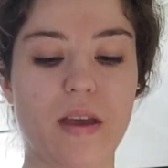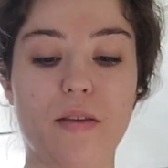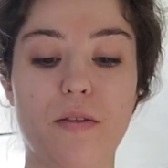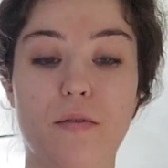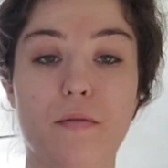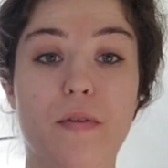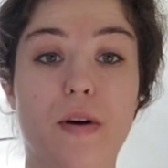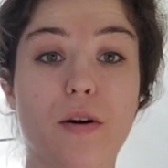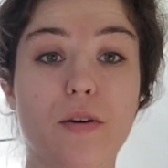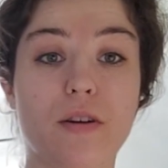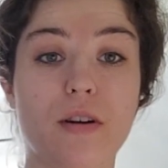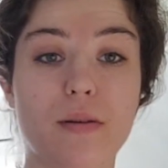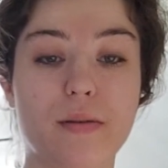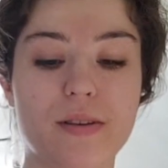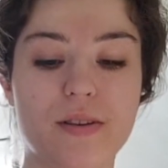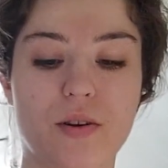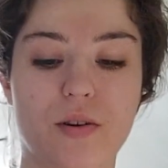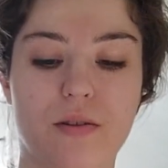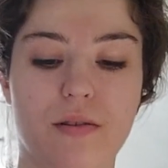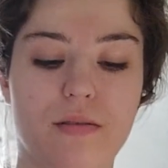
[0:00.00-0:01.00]
The Velcro
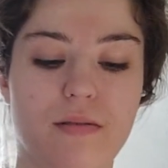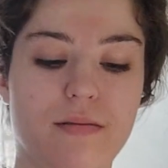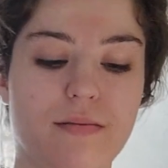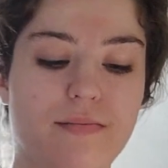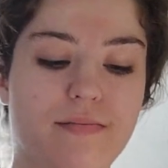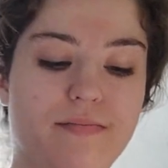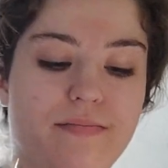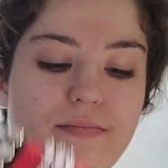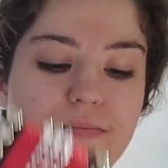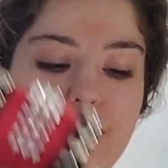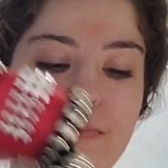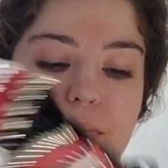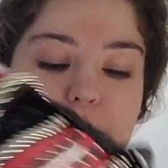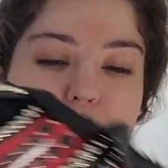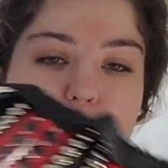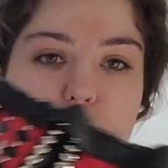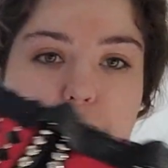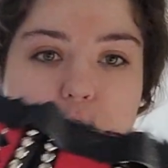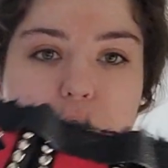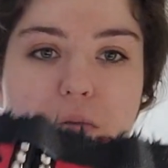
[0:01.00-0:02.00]
is on,
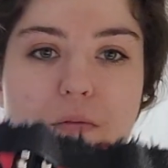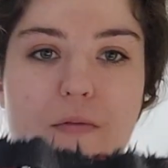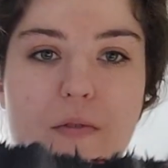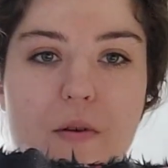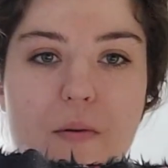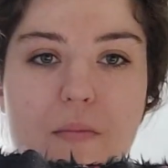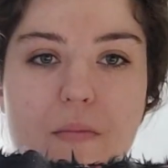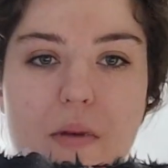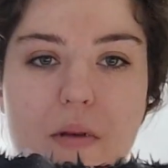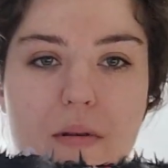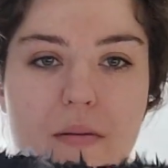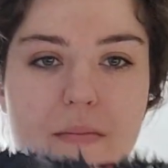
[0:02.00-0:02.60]
both of them.